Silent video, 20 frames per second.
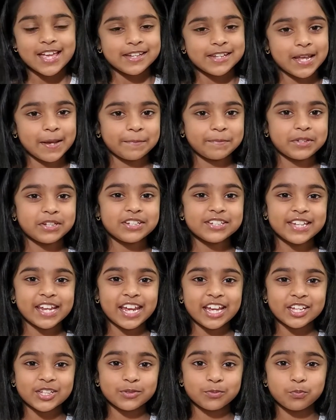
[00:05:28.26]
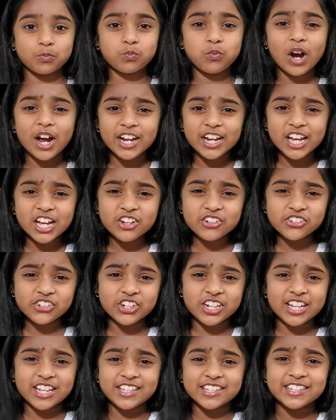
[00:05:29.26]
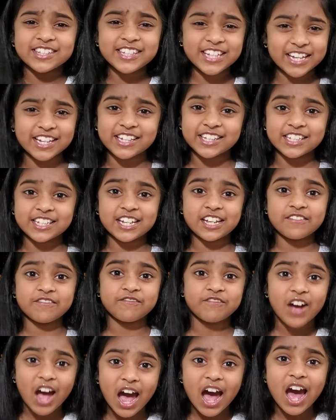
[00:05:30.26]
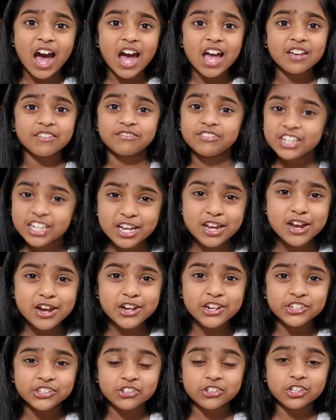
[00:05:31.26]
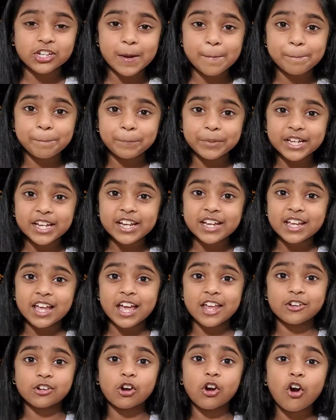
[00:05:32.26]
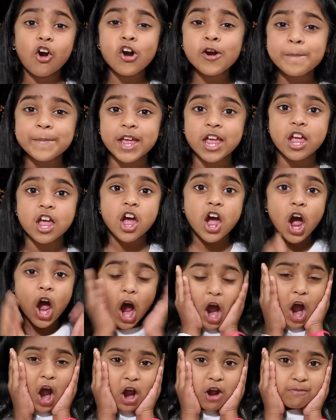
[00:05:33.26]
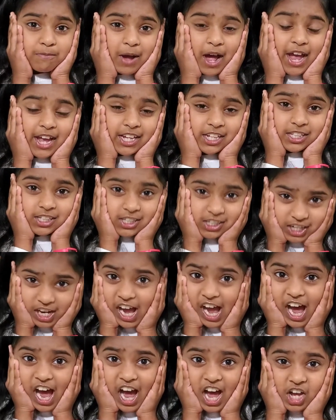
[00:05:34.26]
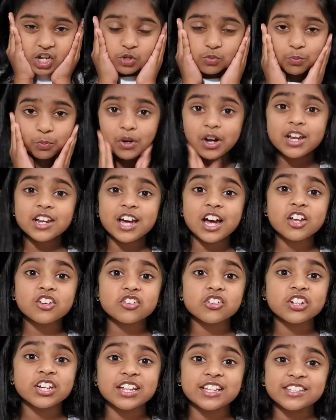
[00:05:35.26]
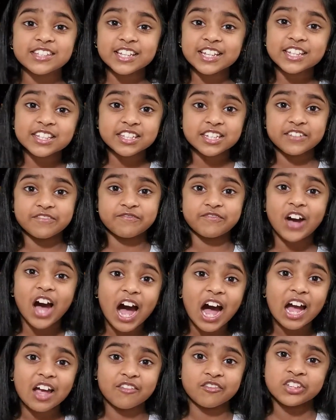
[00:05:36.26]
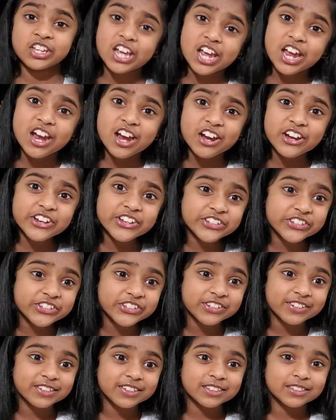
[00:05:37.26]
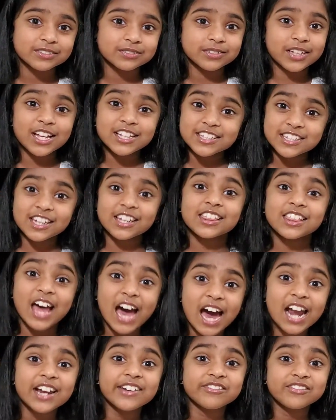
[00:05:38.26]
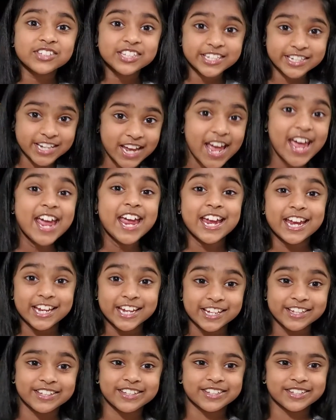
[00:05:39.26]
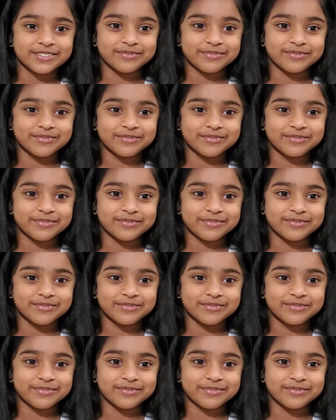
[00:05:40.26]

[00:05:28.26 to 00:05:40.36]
Neptune takes 165 years to complete an orbit. Oh my gosh, 165 years? That's a lot of days.